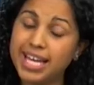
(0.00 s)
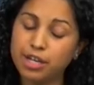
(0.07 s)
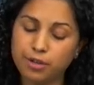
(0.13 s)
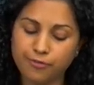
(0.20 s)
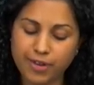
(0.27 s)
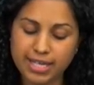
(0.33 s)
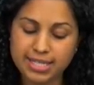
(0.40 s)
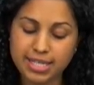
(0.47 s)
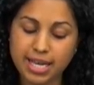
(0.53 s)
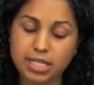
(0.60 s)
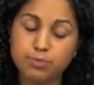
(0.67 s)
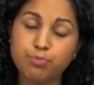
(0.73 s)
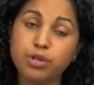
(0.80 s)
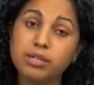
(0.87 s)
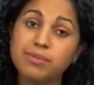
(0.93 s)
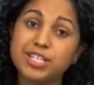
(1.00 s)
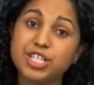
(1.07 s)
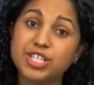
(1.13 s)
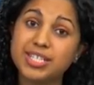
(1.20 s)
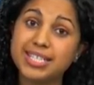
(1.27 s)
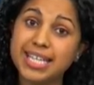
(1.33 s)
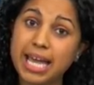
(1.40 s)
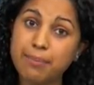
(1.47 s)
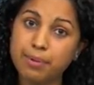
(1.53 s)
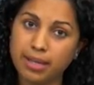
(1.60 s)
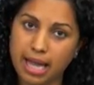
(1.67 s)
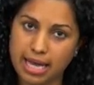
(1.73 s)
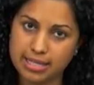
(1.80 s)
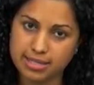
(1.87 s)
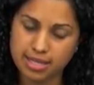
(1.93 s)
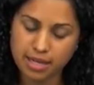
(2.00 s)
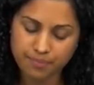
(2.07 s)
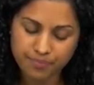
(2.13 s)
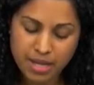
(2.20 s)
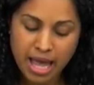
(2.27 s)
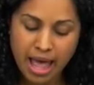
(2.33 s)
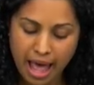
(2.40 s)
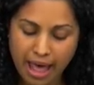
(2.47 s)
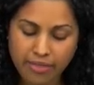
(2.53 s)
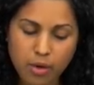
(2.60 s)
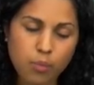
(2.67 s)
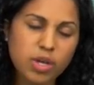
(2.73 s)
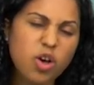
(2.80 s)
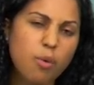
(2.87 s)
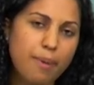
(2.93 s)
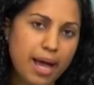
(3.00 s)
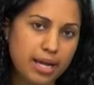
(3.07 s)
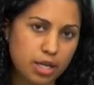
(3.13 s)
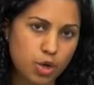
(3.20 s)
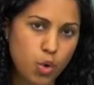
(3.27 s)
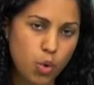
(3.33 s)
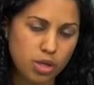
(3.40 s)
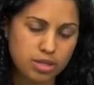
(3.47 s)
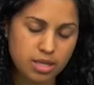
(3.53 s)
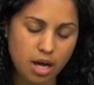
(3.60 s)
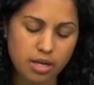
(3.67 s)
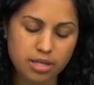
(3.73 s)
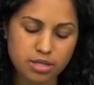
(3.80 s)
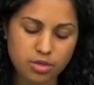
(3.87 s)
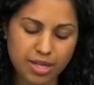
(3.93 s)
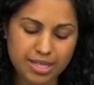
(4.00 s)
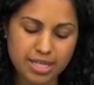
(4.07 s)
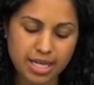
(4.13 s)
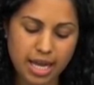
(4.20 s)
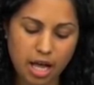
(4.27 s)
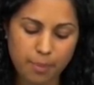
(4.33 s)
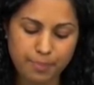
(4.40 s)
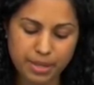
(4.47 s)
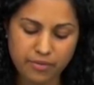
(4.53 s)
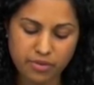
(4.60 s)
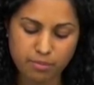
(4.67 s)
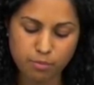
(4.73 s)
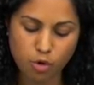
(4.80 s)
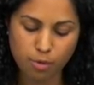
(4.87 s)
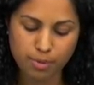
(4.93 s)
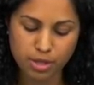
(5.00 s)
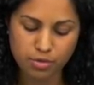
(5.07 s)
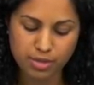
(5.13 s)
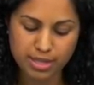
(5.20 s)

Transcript: interfacing has pretty much stabilized it, and then we go back and quilt on it, so that's going to help it even more. But you